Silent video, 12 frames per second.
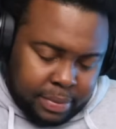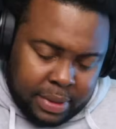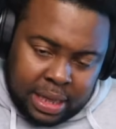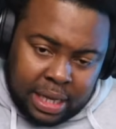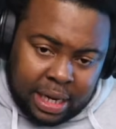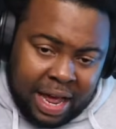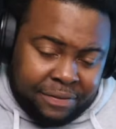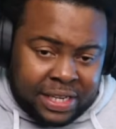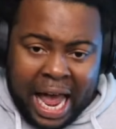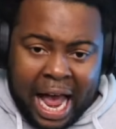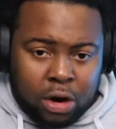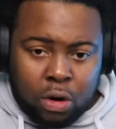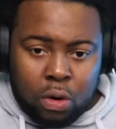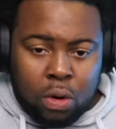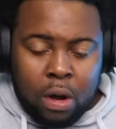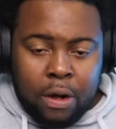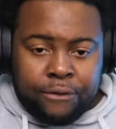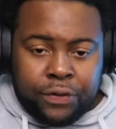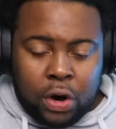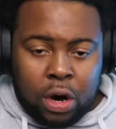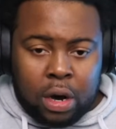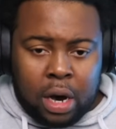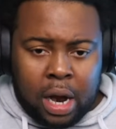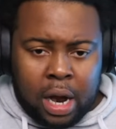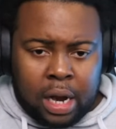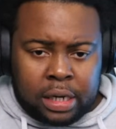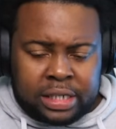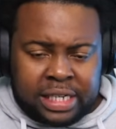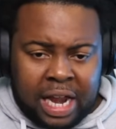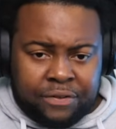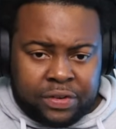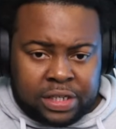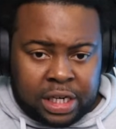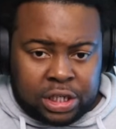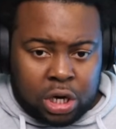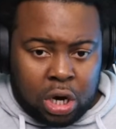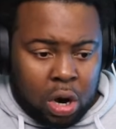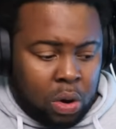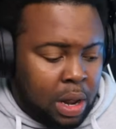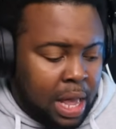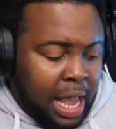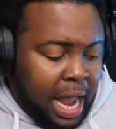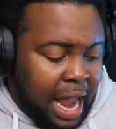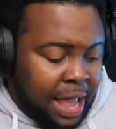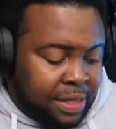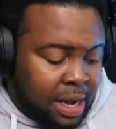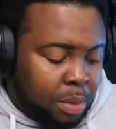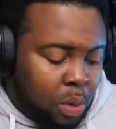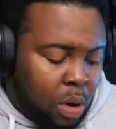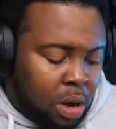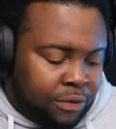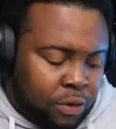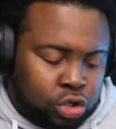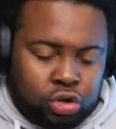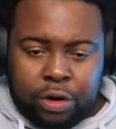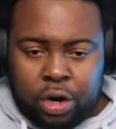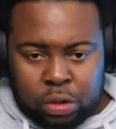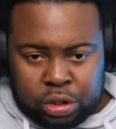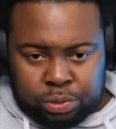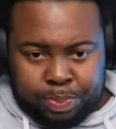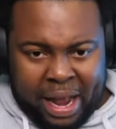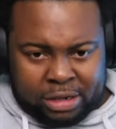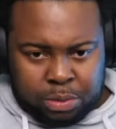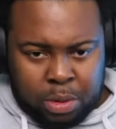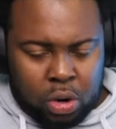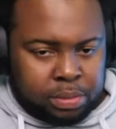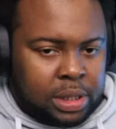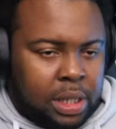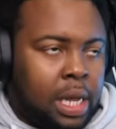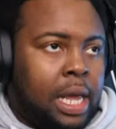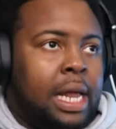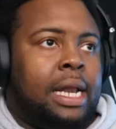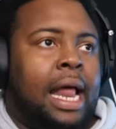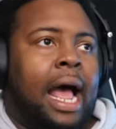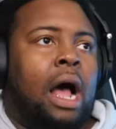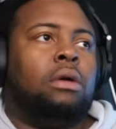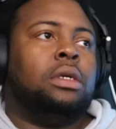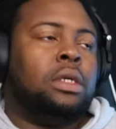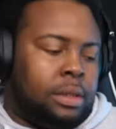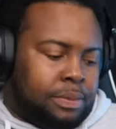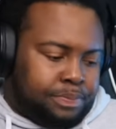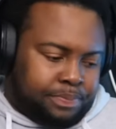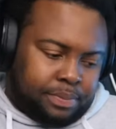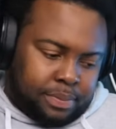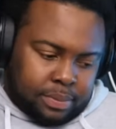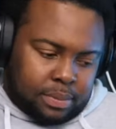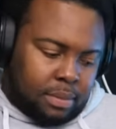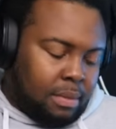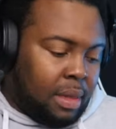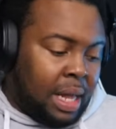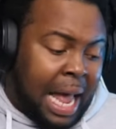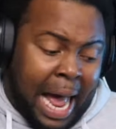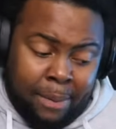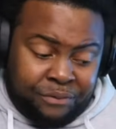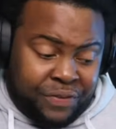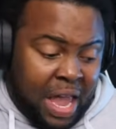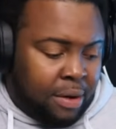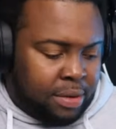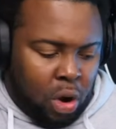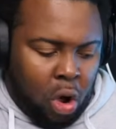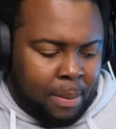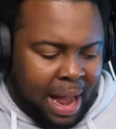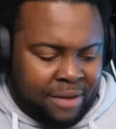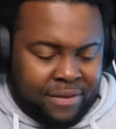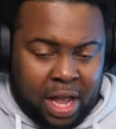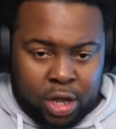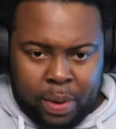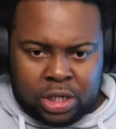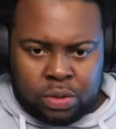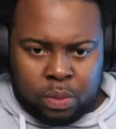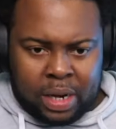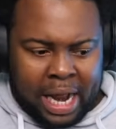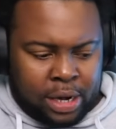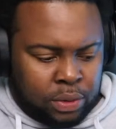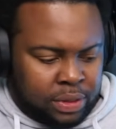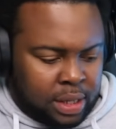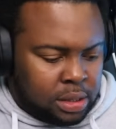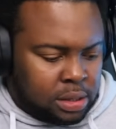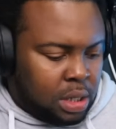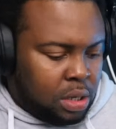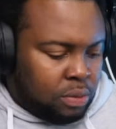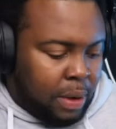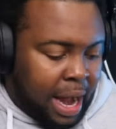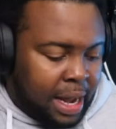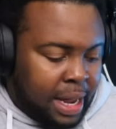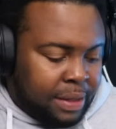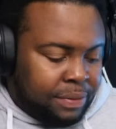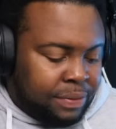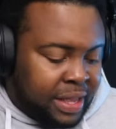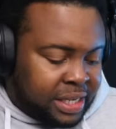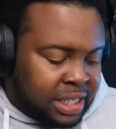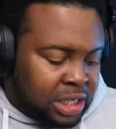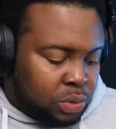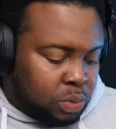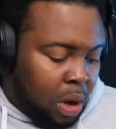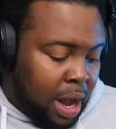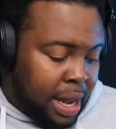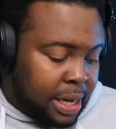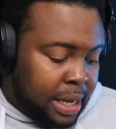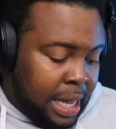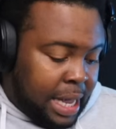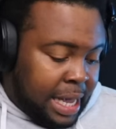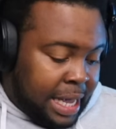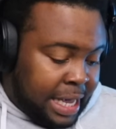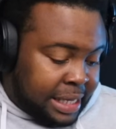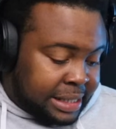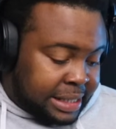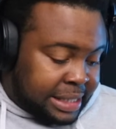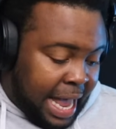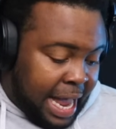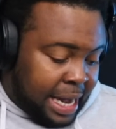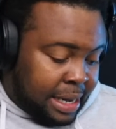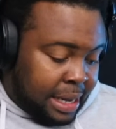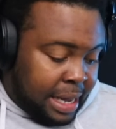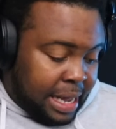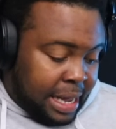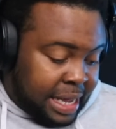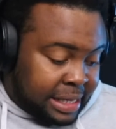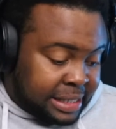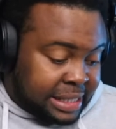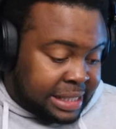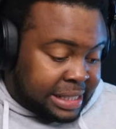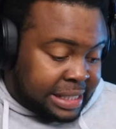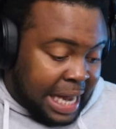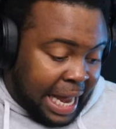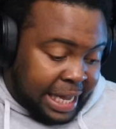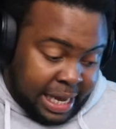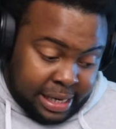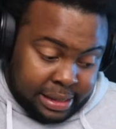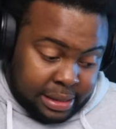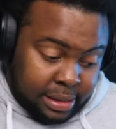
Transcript: left tackle for San Francisco. And then number one, of course, you already know is Patrick Mahomes. Now, I'm fair in all my evaluation when I do things, right? This is what he said his second